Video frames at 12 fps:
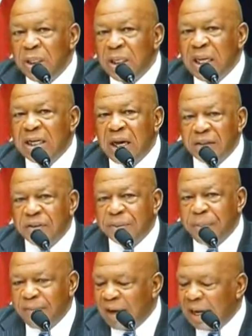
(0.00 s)
and others
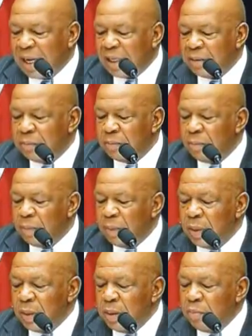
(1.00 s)
provide.
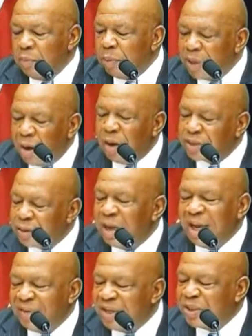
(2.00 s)
But we also
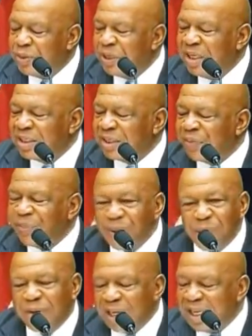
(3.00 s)
have a duty to
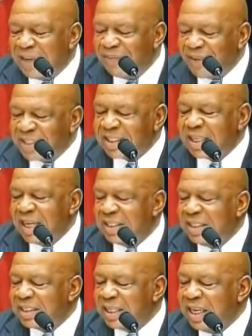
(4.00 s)
thoroughly investigate
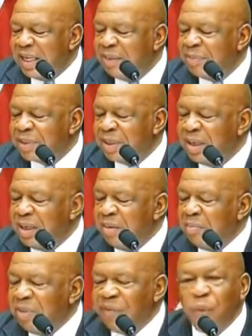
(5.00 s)
these claims
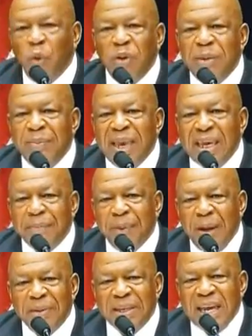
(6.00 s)
before we make
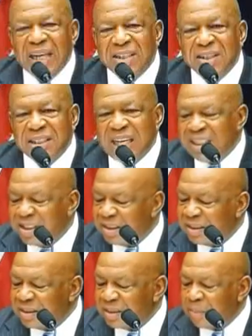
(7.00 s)
public
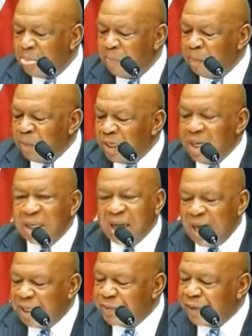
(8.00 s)
accusations. In
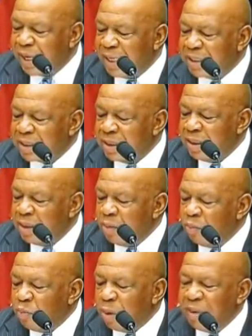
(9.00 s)
contrast,
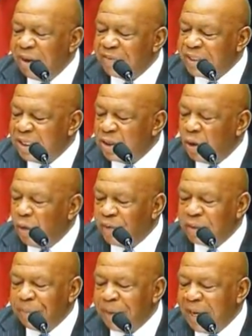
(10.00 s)
what we have seen over
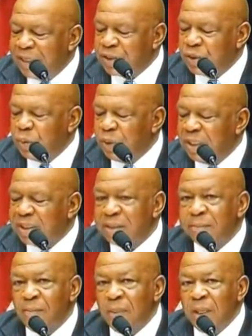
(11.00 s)
the past 2
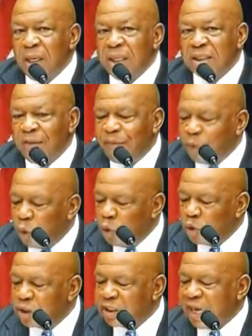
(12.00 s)
weeks is a
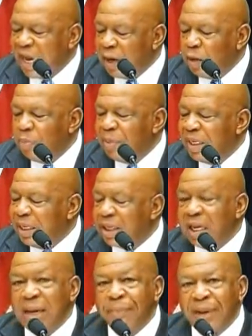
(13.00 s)
full-scale media
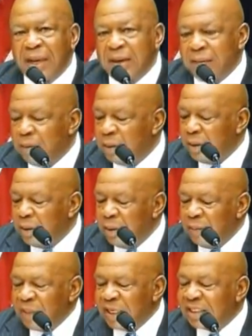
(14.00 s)
campaign
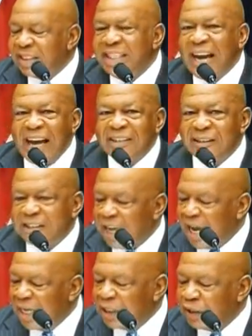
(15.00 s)
that is not
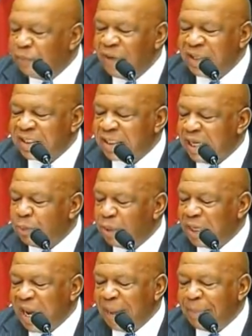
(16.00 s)
designed to investigate
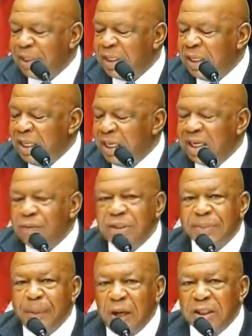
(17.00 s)
what happened in a
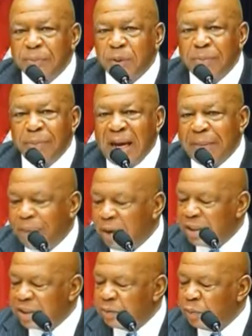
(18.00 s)
responsible and
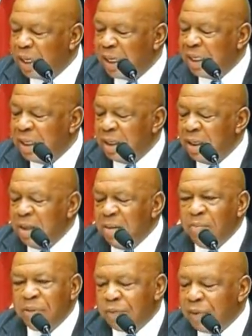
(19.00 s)
bipartisan way,
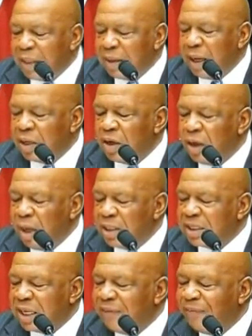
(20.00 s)
but rather a
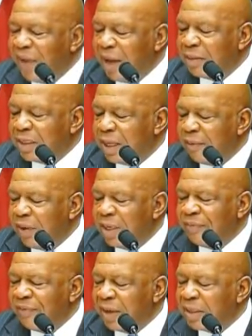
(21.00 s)
launch of
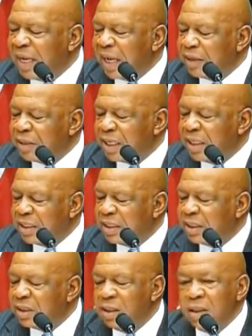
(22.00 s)
unfounded
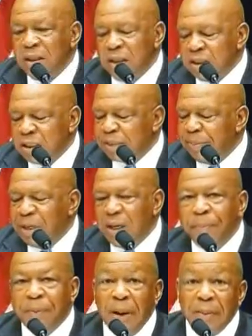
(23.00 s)
accusations to
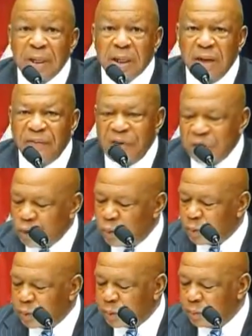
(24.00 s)
smear public
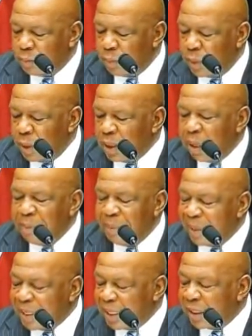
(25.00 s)
officials. Let me
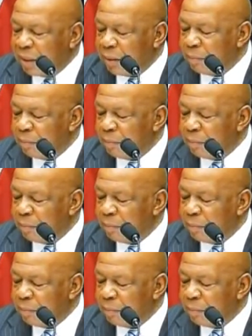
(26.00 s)
be clear.